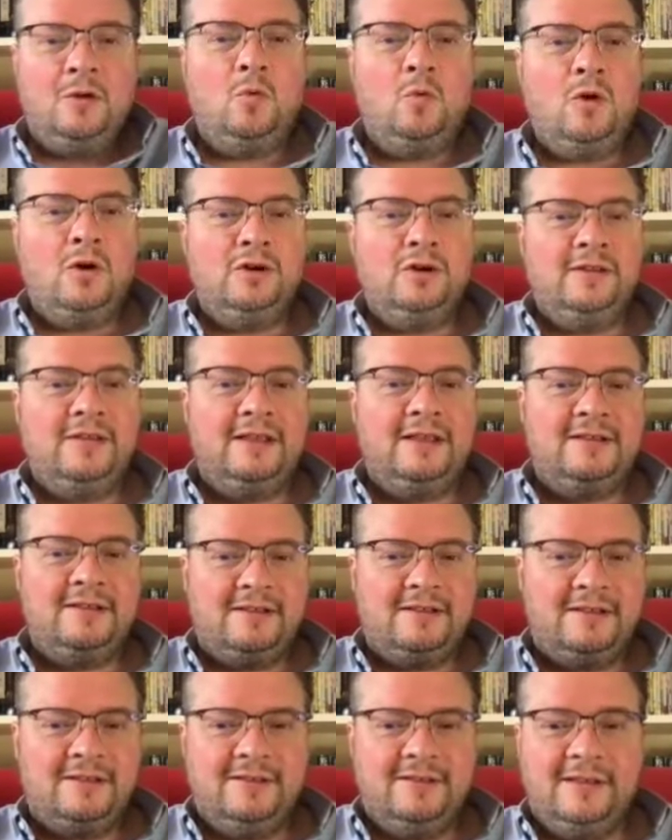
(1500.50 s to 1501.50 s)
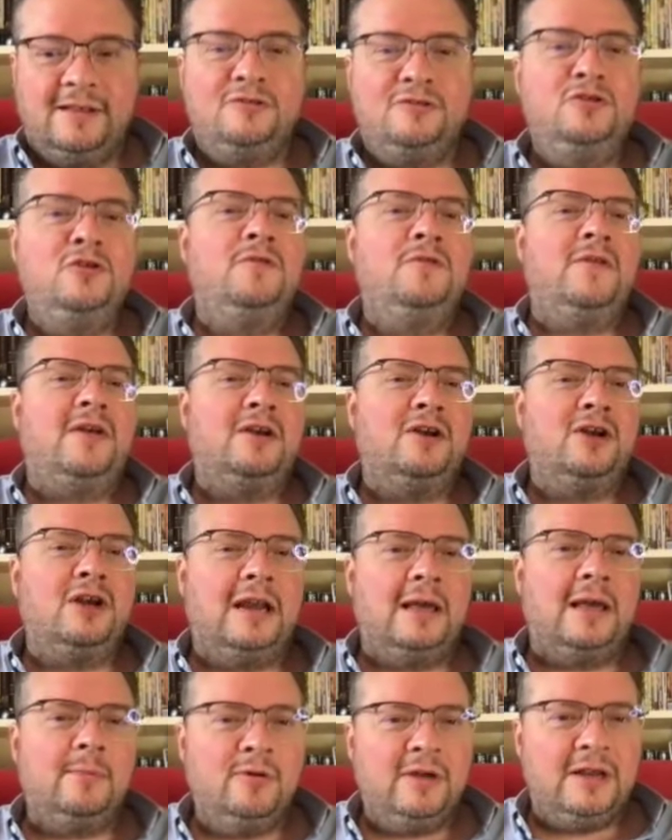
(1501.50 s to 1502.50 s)
where did this newfound
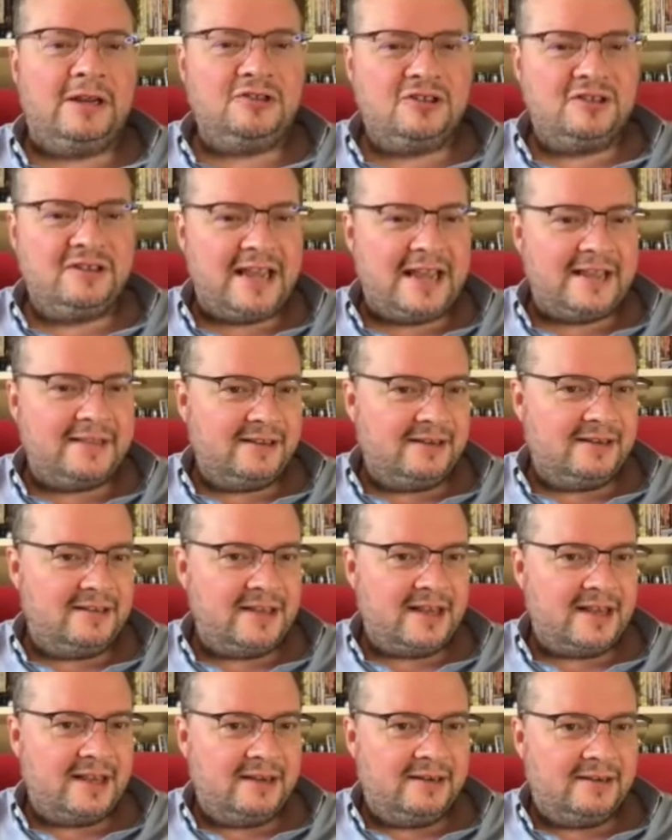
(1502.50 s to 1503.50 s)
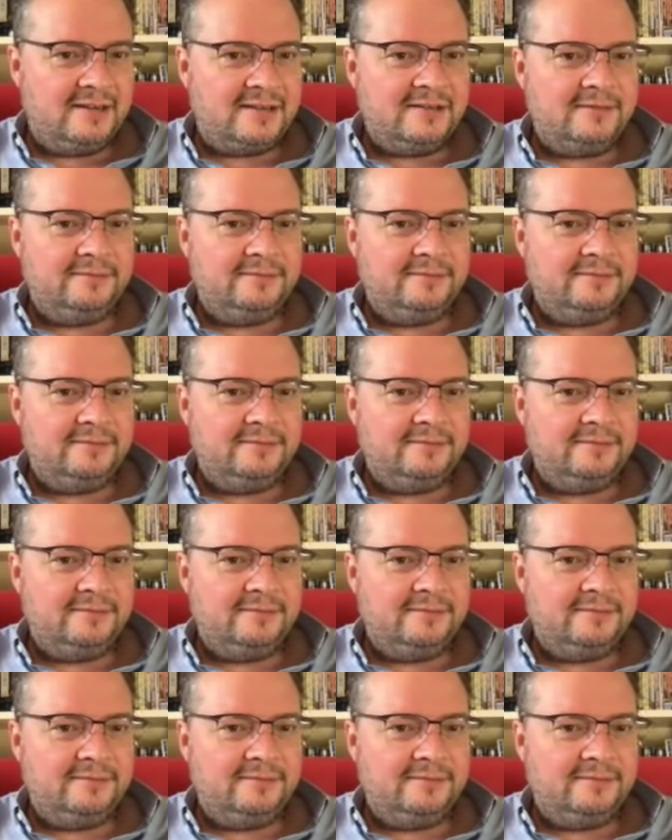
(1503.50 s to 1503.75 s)
collaboration take the designs?